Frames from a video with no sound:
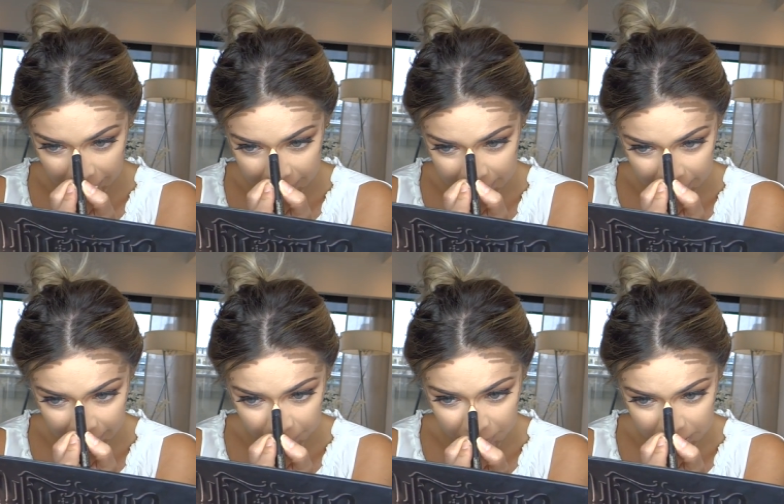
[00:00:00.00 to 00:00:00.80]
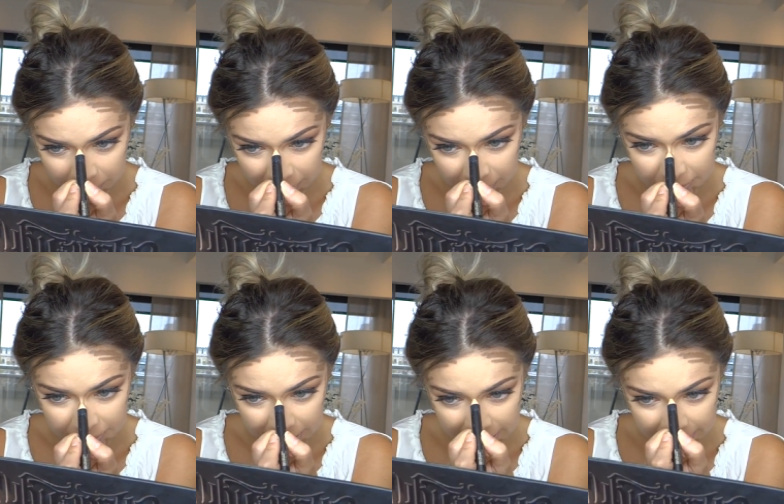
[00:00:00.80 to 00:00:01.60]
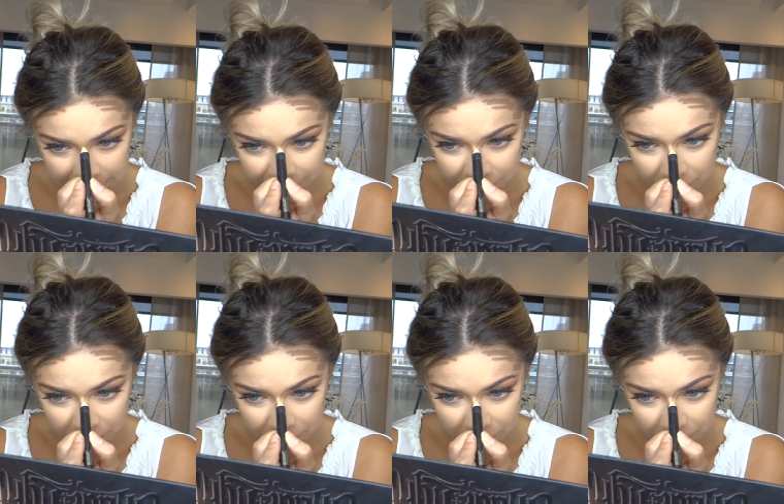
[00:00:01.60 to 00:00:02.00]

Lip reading: and in between those lines I've